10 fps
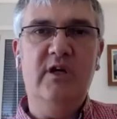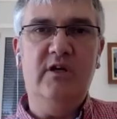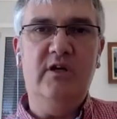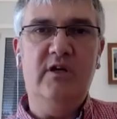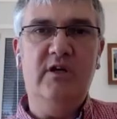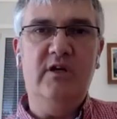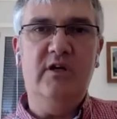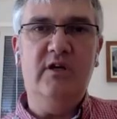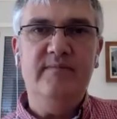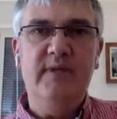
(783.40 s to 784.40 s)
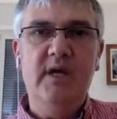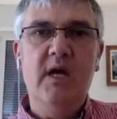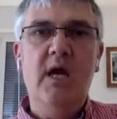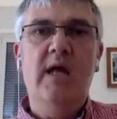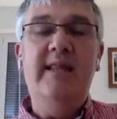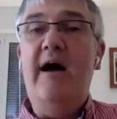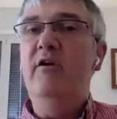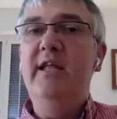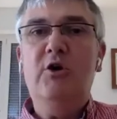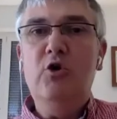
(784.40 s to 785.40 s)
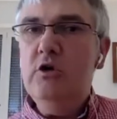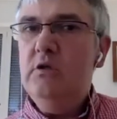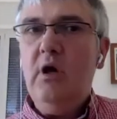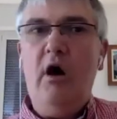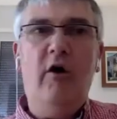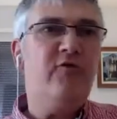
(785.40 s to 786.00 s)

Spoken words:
Likud. Now, Likud, of